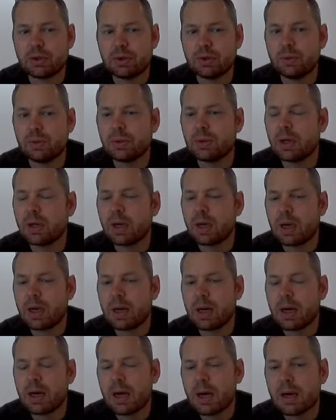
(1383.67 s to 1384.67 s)
to
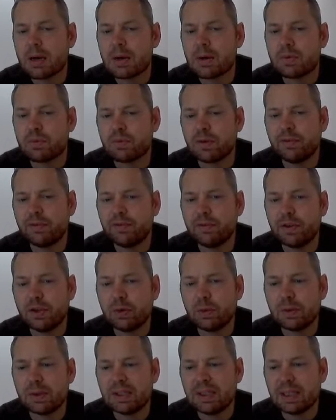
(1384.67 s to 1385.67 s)

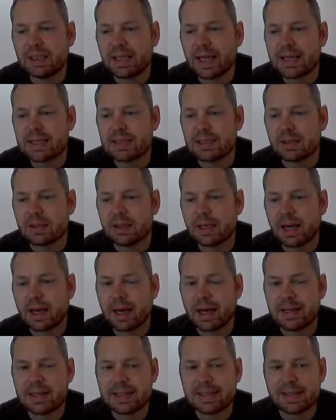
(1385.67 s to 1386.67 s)
review the lesson
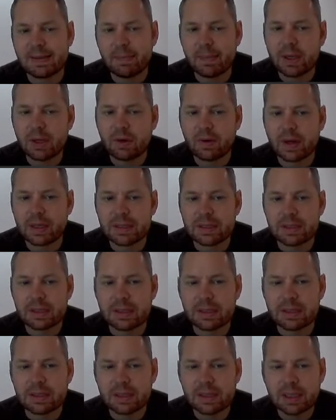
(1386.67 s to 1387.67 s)
and send me your
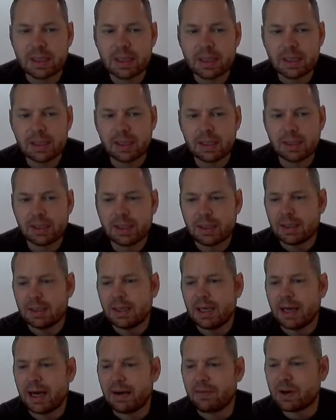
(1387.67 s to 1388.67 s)
answers.
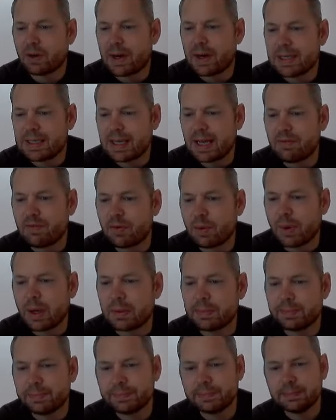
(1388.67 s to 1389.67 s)
Have a great day,
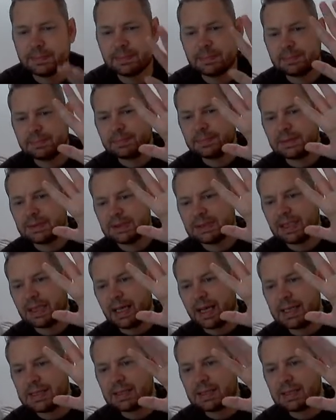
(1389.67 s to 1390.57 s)
everyone. See you